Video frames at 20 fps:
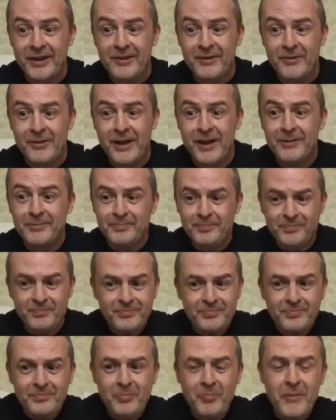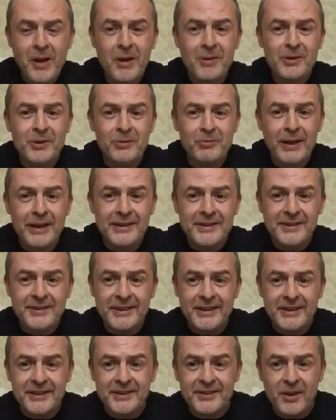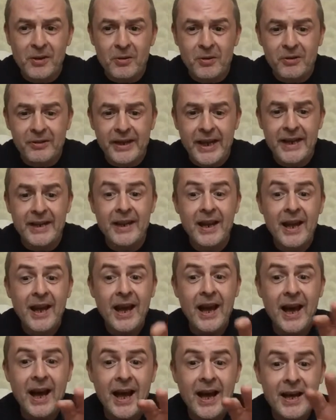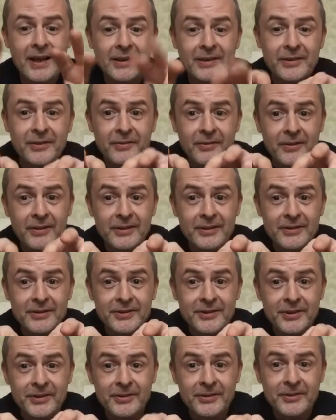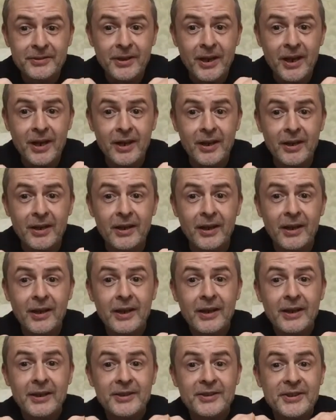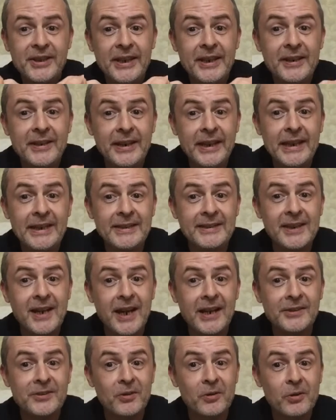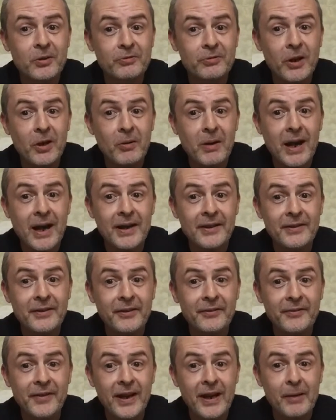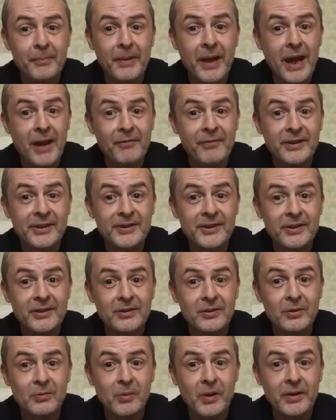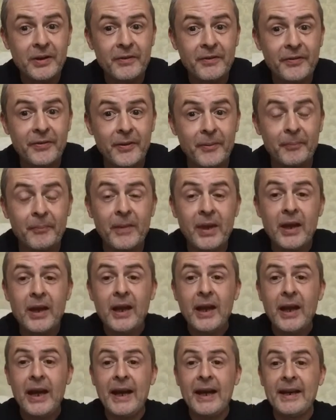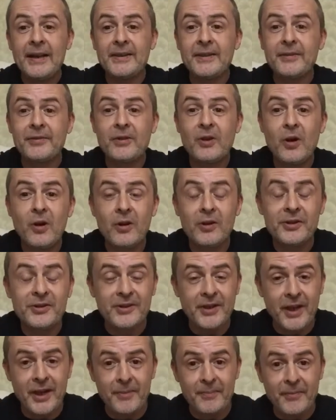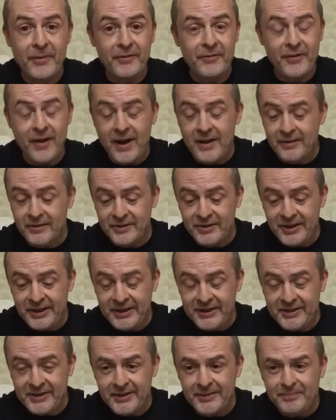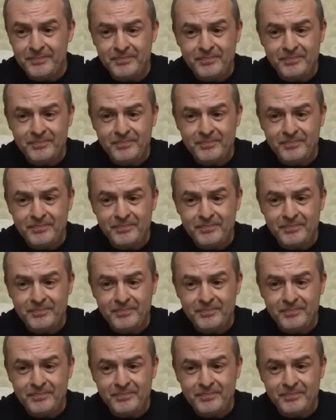throughout. It was great to see Ahsoka again, and to see these guys all grow and develop, every single one of them. And of course, the final season,